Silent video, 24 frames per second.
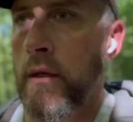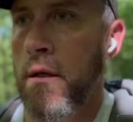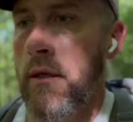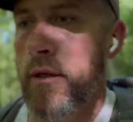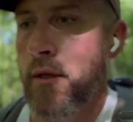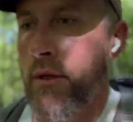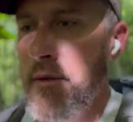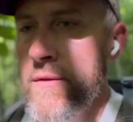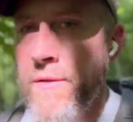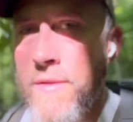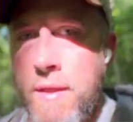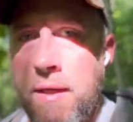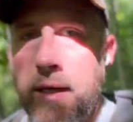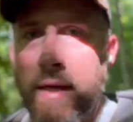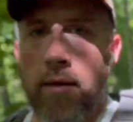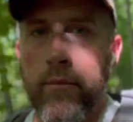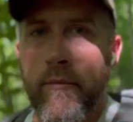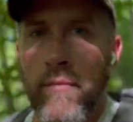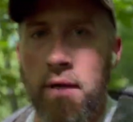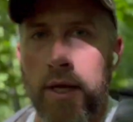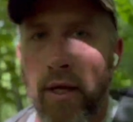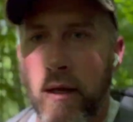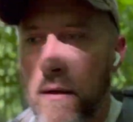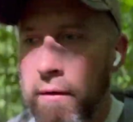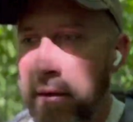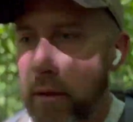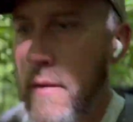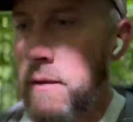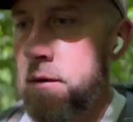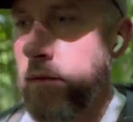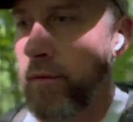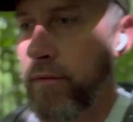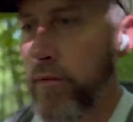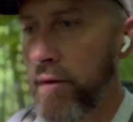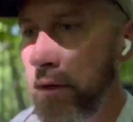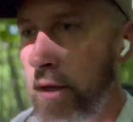using a hip belt
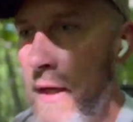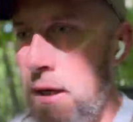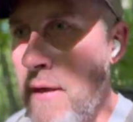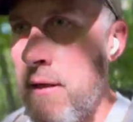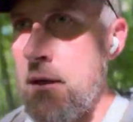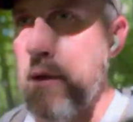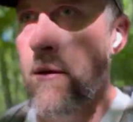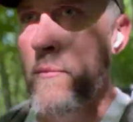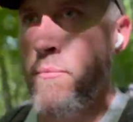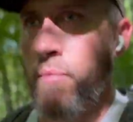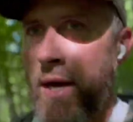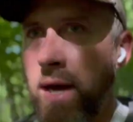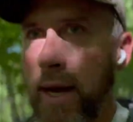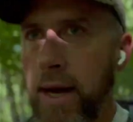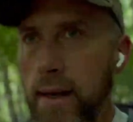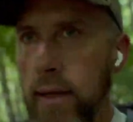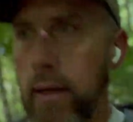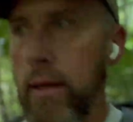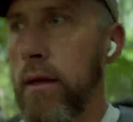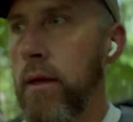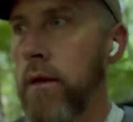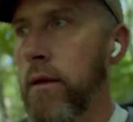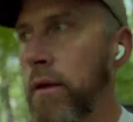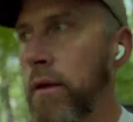if you got a good pack.